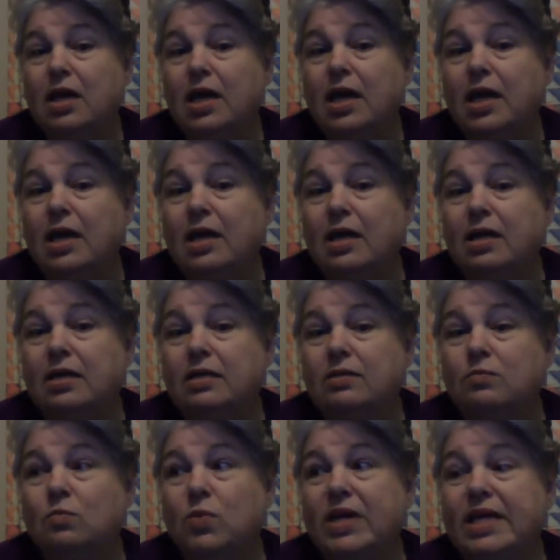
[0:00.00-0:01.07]
And
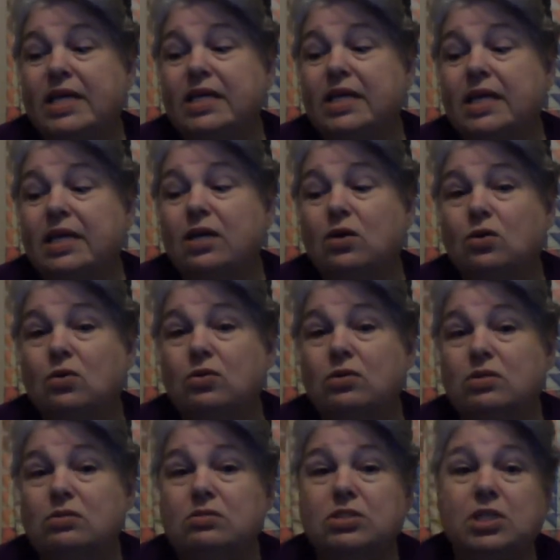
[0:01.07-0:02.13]
we didn't get her
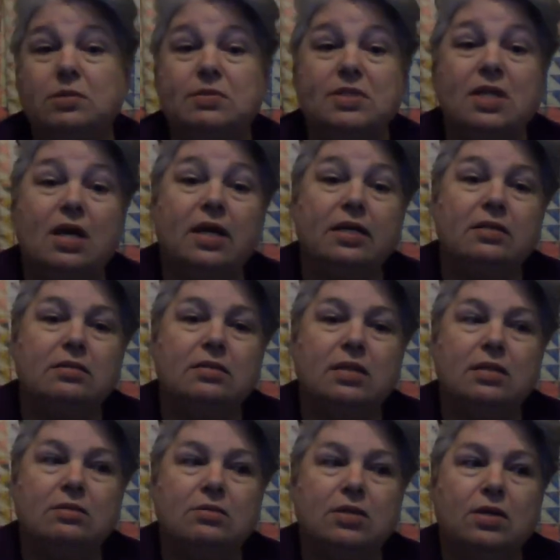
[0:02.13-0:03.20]
till she was like,
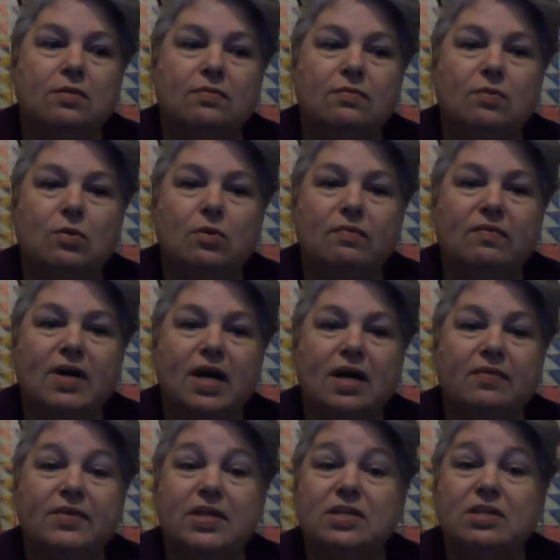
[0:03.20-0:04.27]
I don't know, 4 or
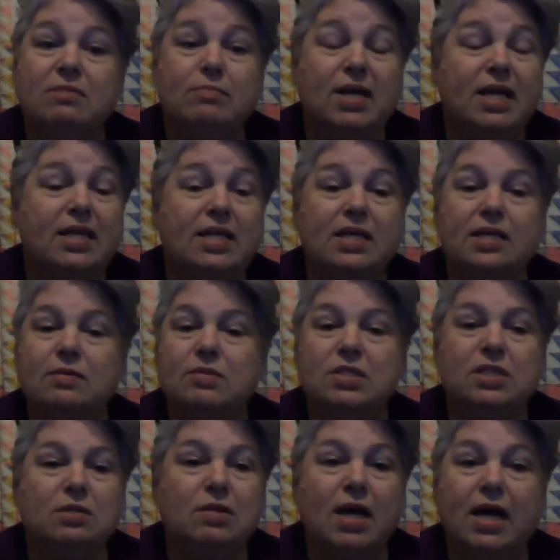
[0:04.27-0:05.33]
5, and by then it was
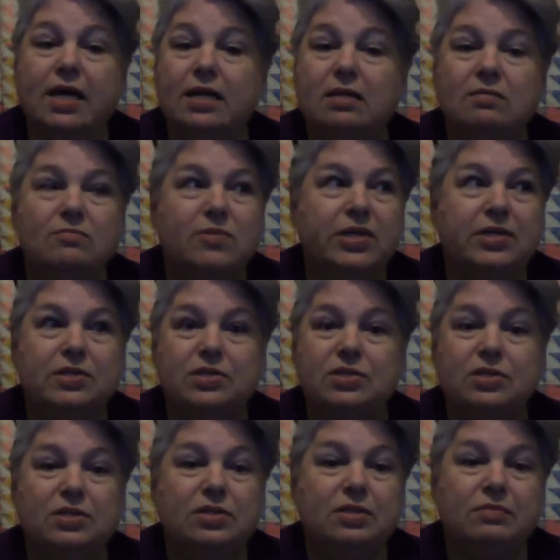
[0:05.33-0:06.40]
too late. We
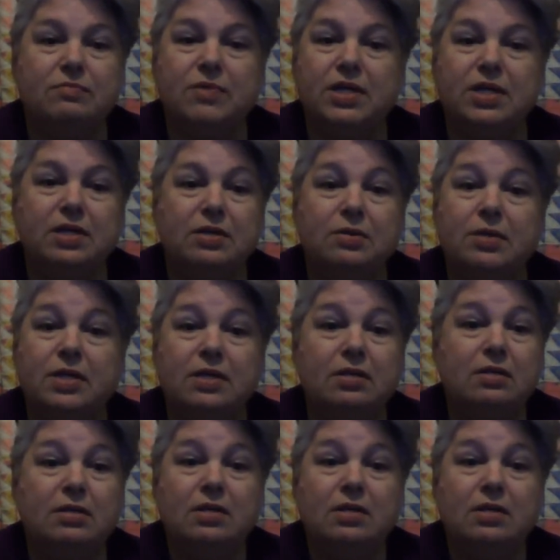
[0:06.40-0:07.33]
just couldn't redo it.